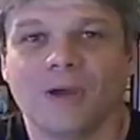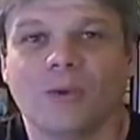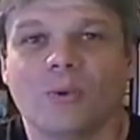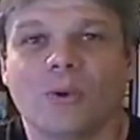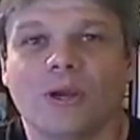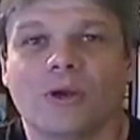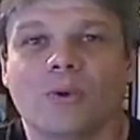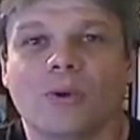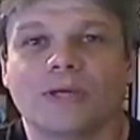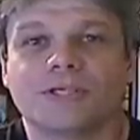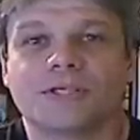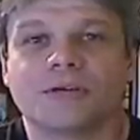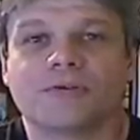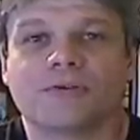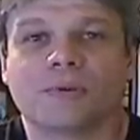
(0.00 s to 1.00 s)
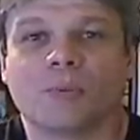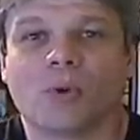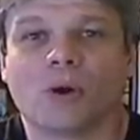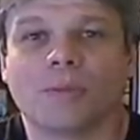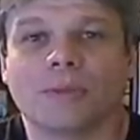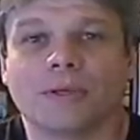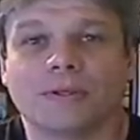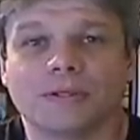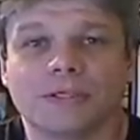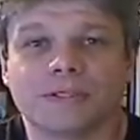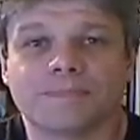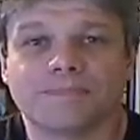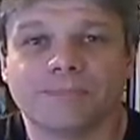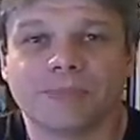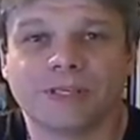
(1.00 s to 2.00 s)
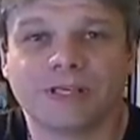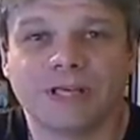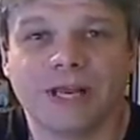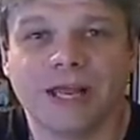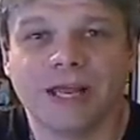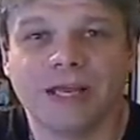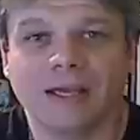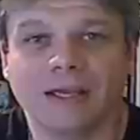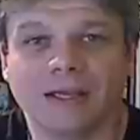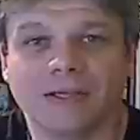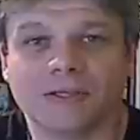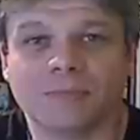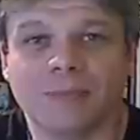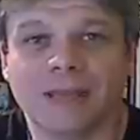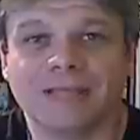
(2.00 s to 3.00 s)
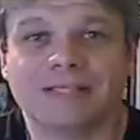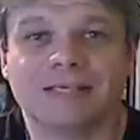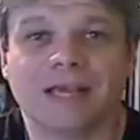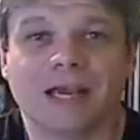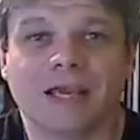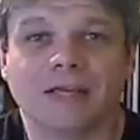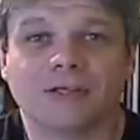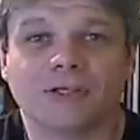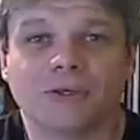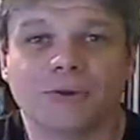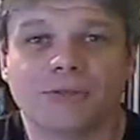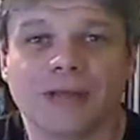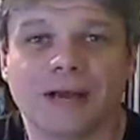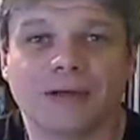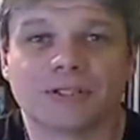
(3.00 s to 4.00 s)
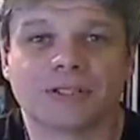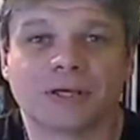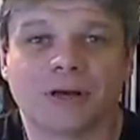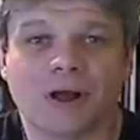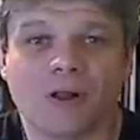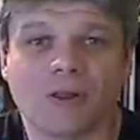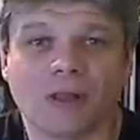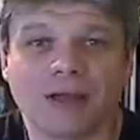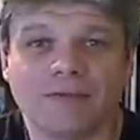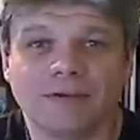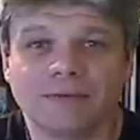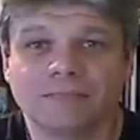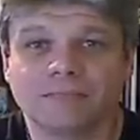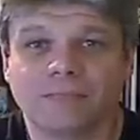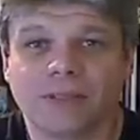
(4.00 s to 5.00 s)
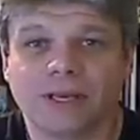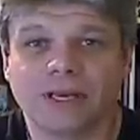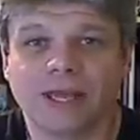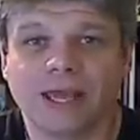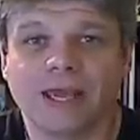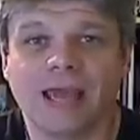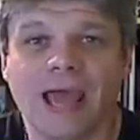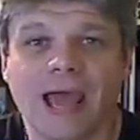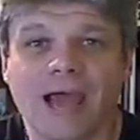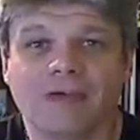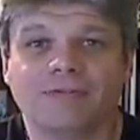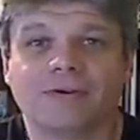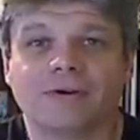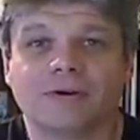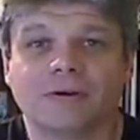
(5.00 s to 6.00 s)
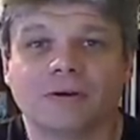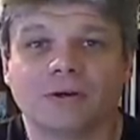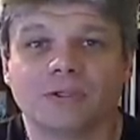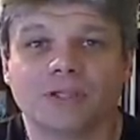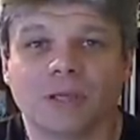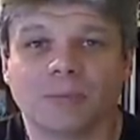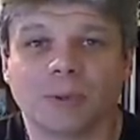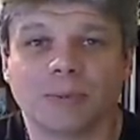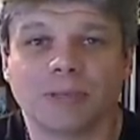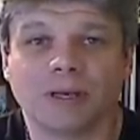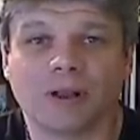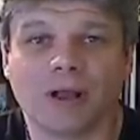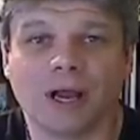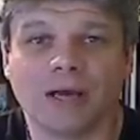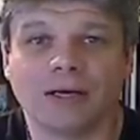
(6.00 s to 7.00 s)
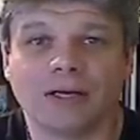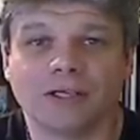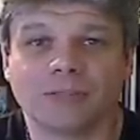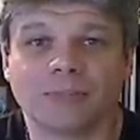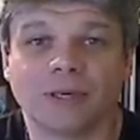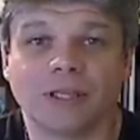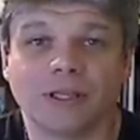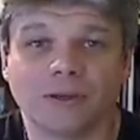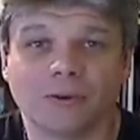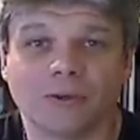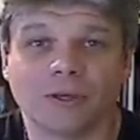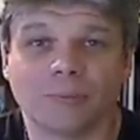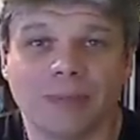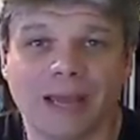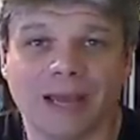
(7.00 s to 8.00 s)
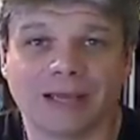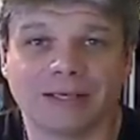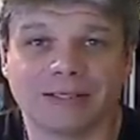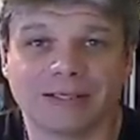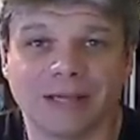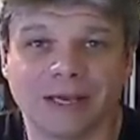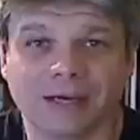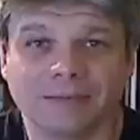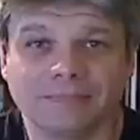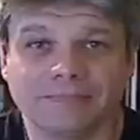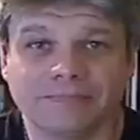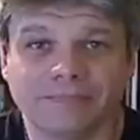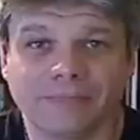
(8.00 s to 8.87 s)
Quick question for Mormons. Today is May second, two thousand eleven, the day after Osama bin Laden has been killed in Pakistan.